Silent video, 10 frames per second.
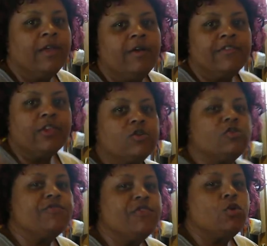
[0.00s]
For those
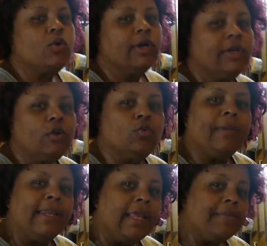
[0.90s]
of you who are new,
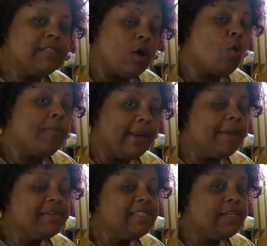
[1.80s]
my name is Hope and I'm
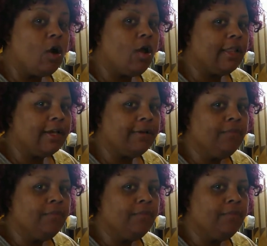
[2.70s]
a Seedaholic.